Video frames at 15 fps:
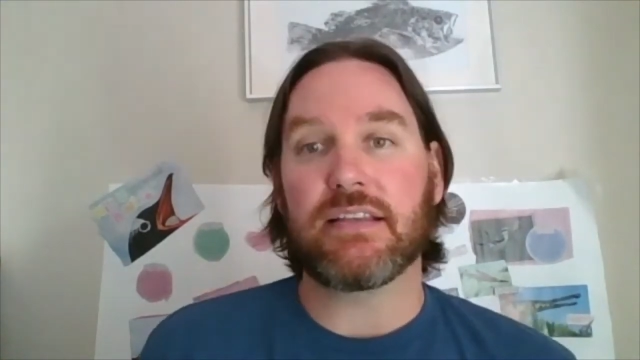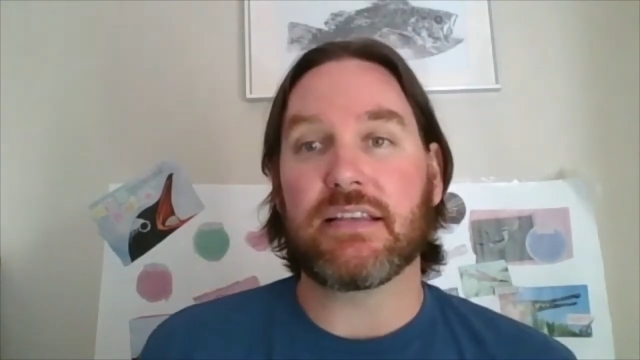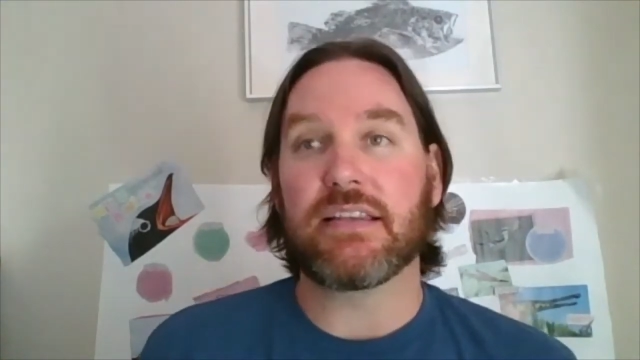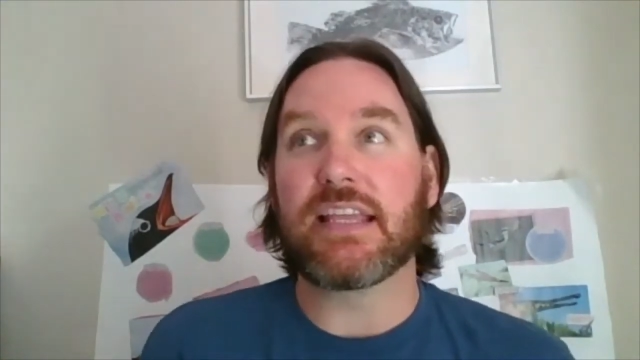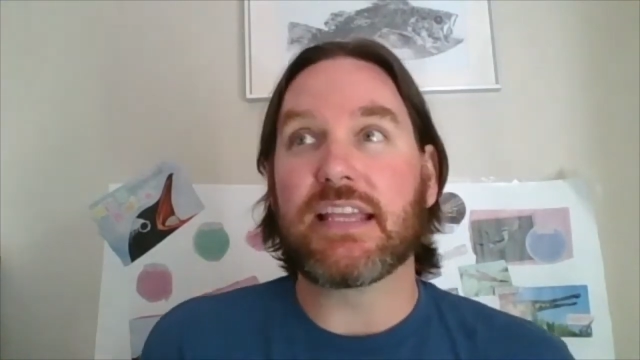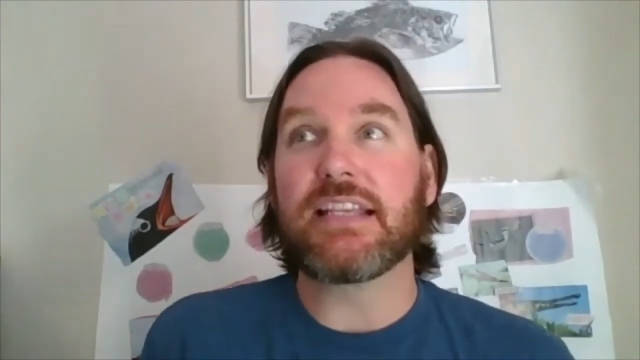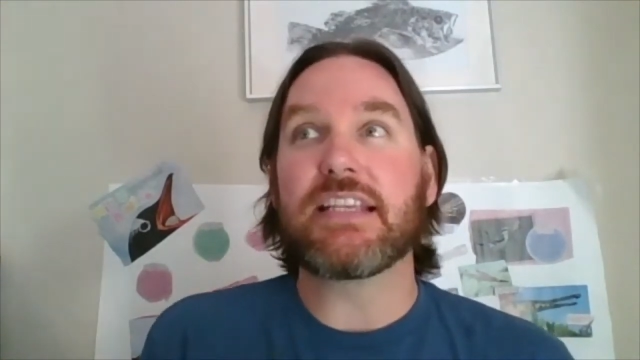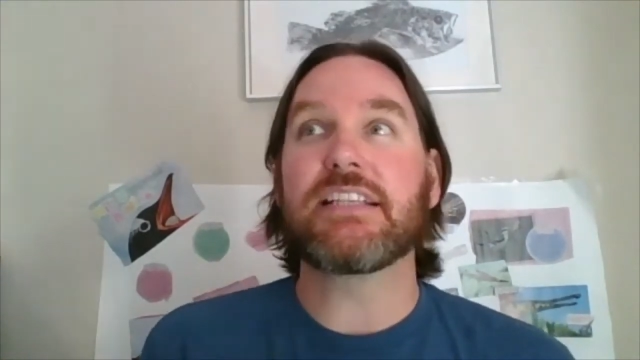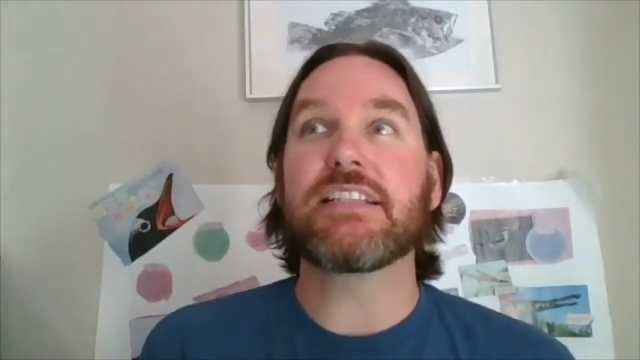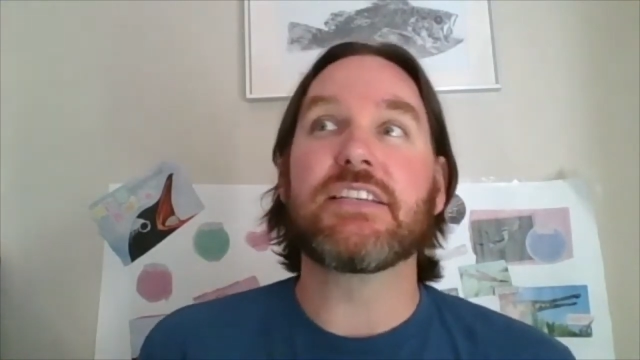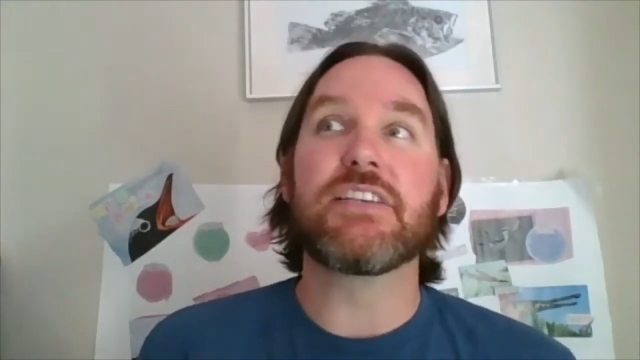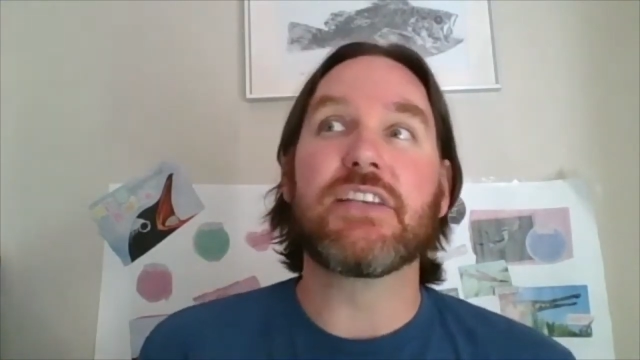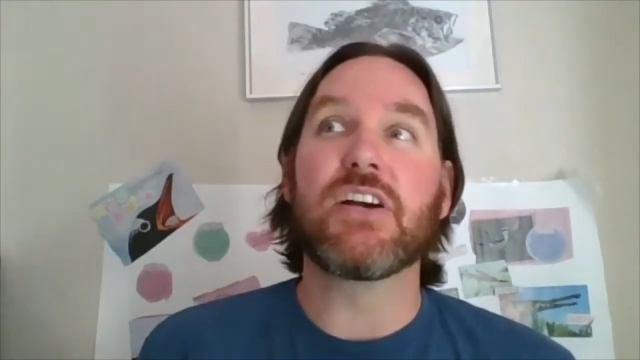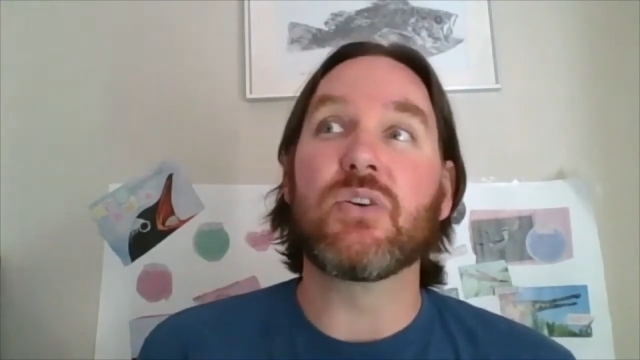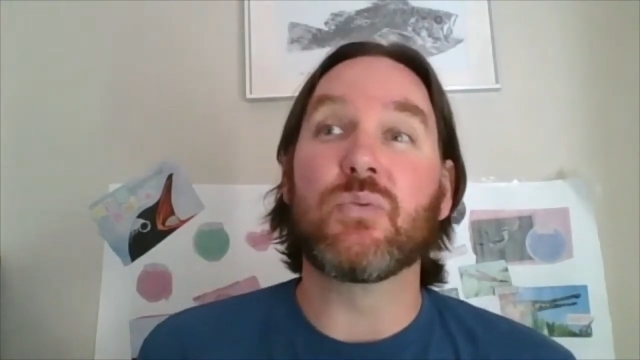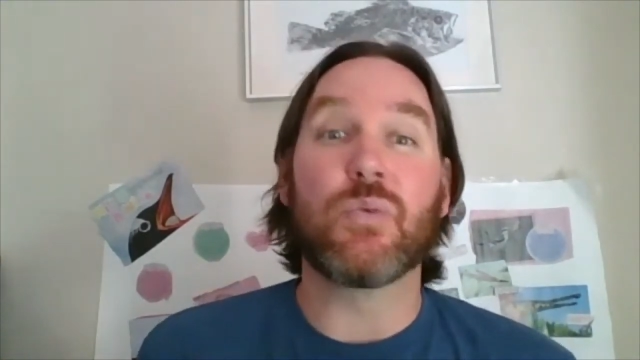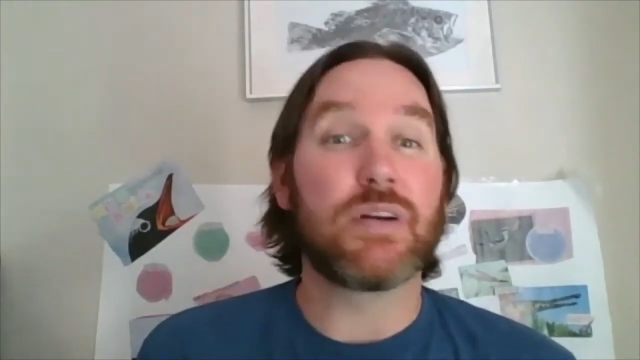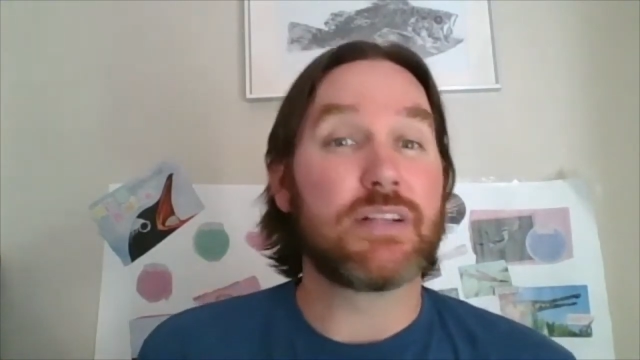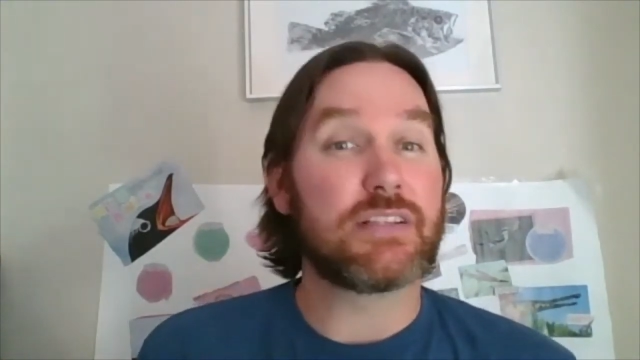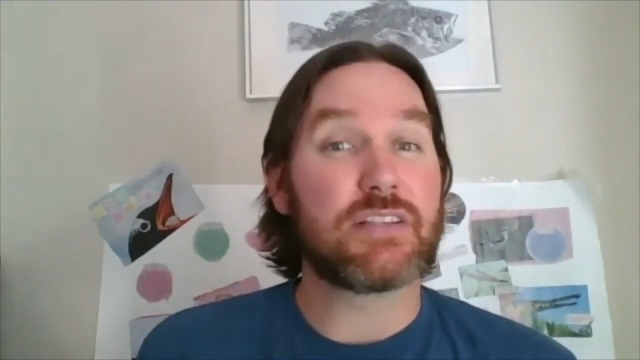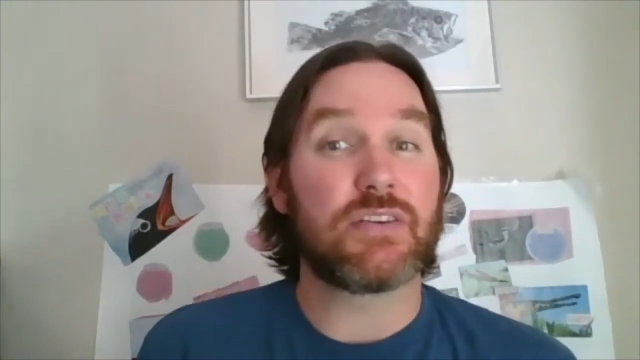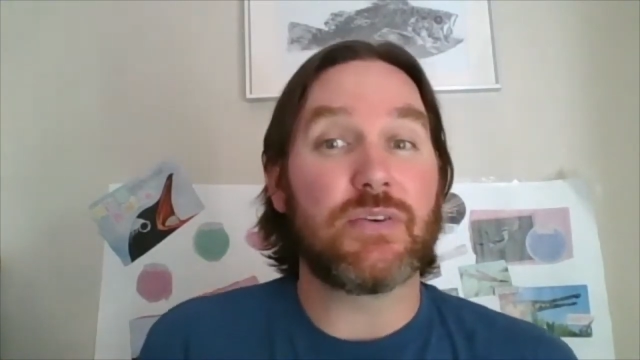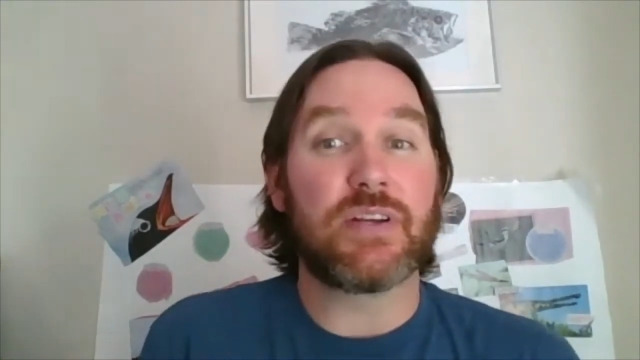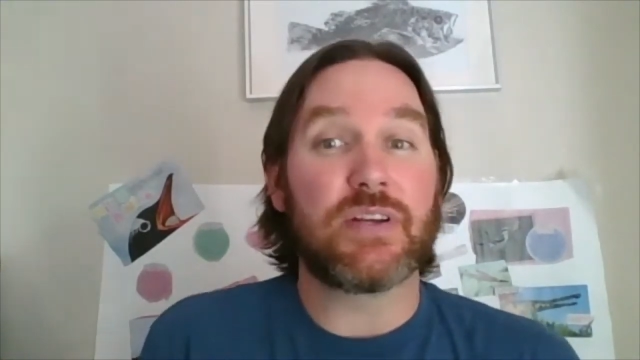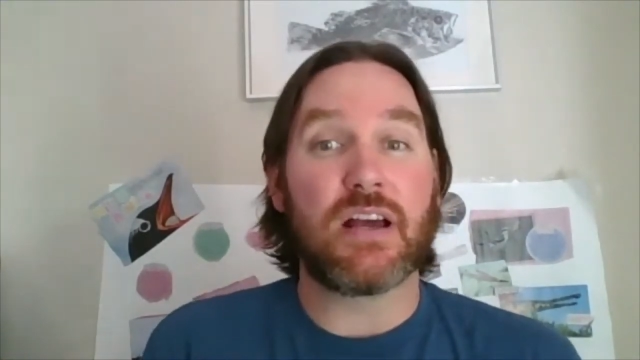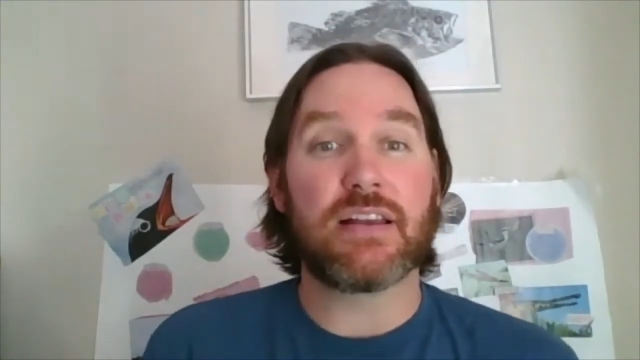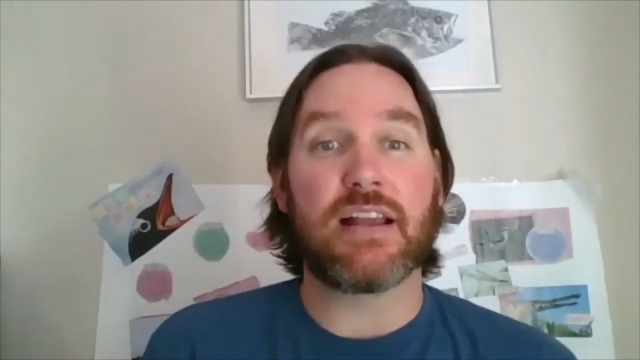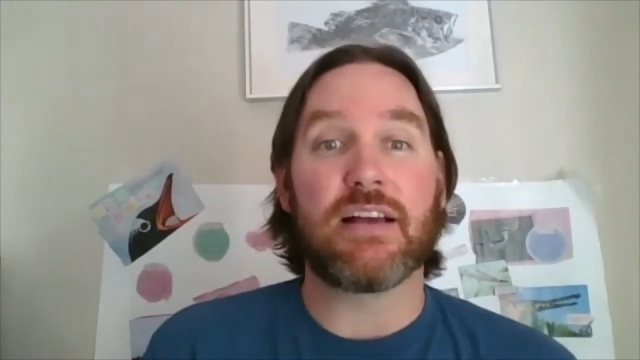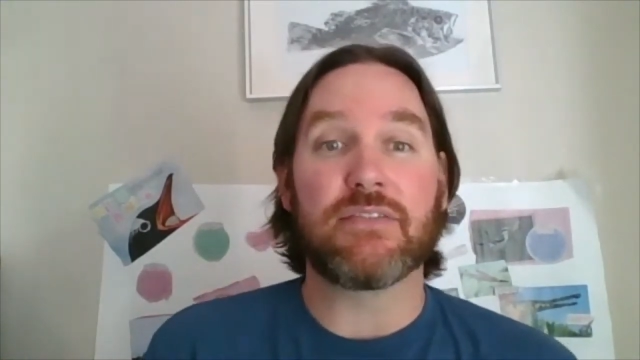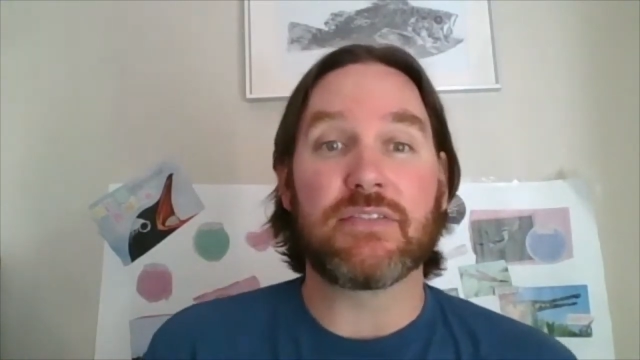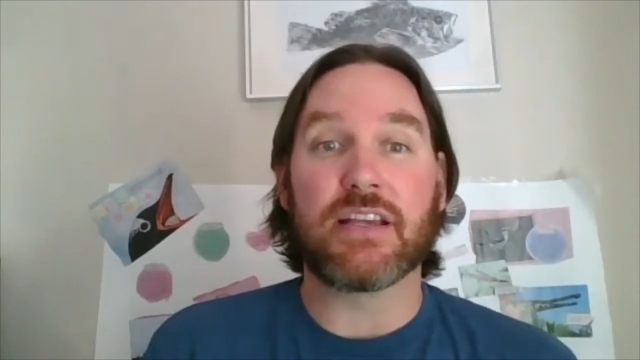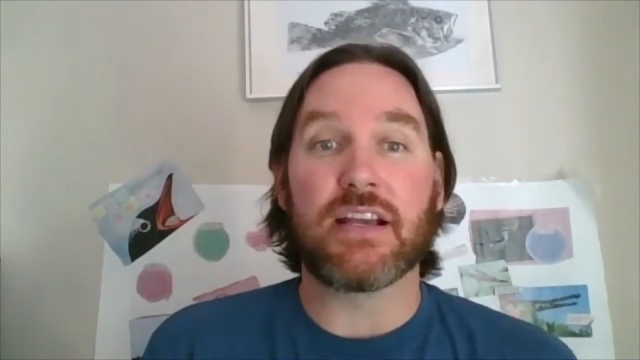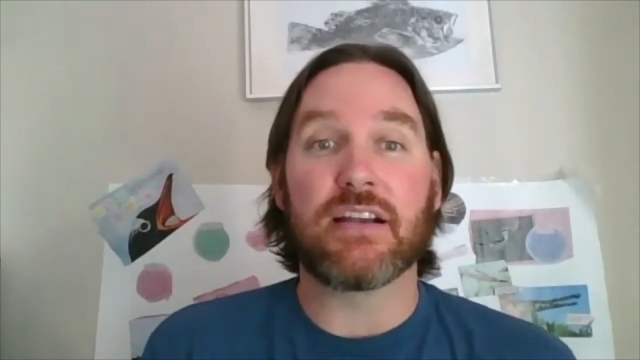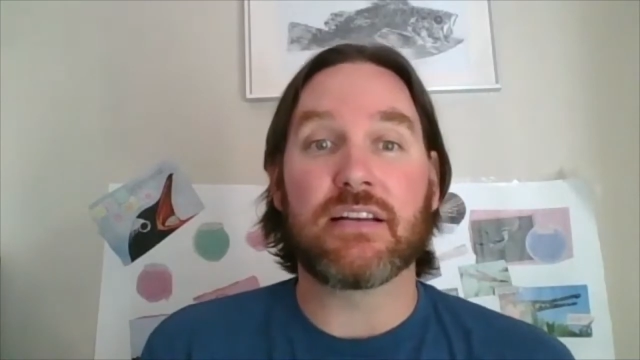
they need to know what's going on out there.